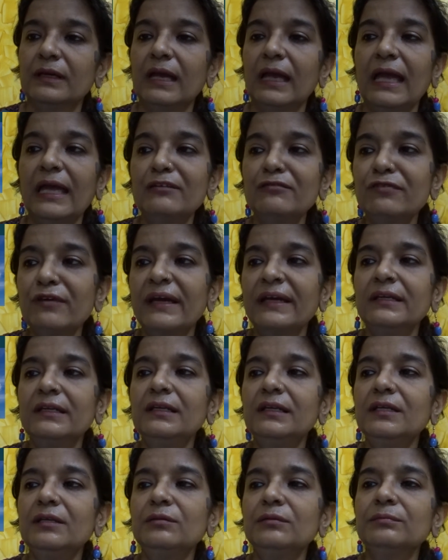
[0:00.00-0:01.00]
And
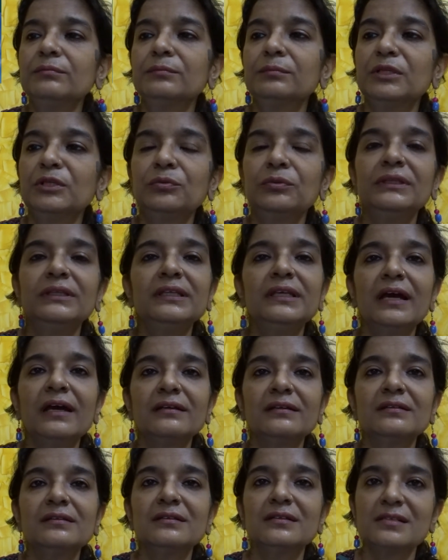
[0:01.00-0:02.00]
finally, between the
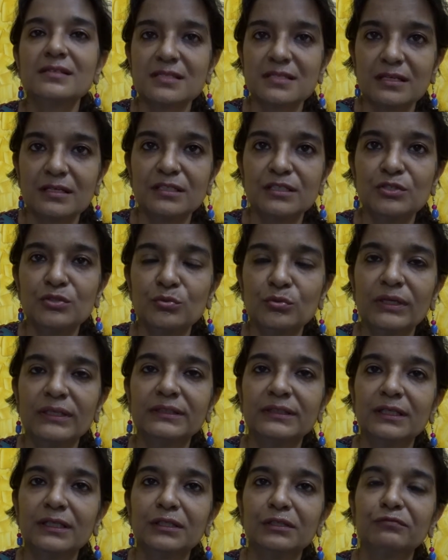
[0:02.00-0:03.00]
articles 32
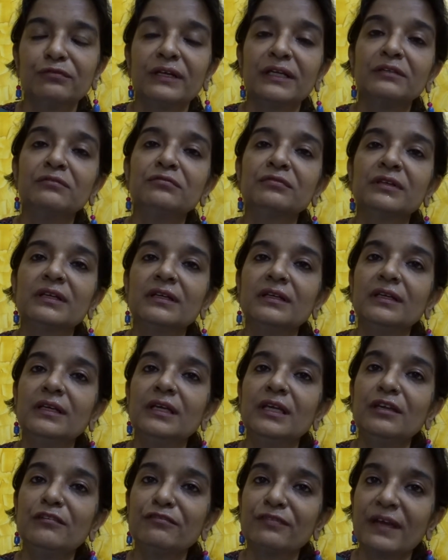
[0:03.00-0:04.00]
and 35,
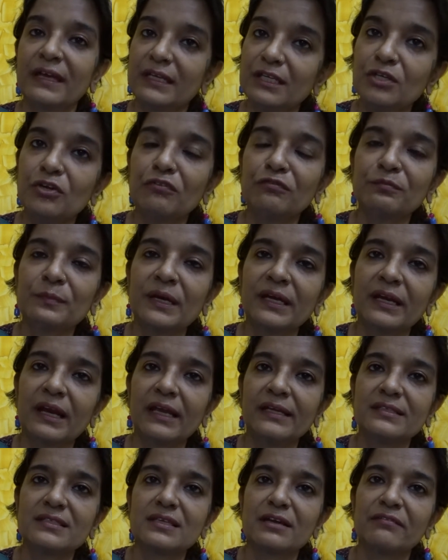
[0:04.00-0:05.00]
if any of my
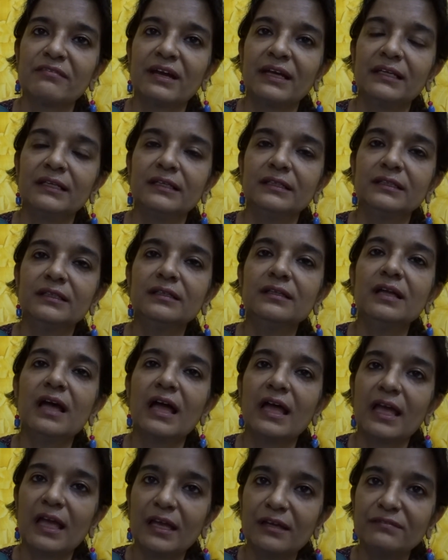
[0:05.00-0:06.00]
rights are violated,
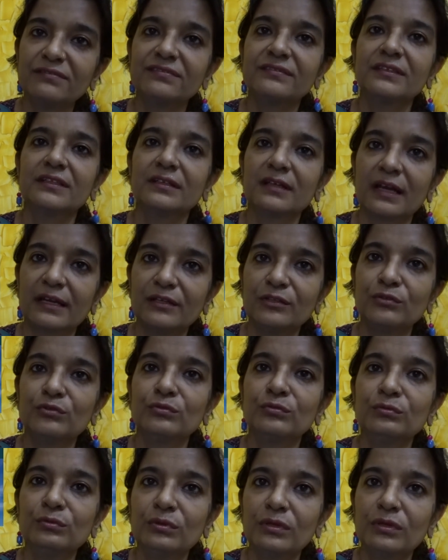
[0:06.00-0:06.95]
I have the right to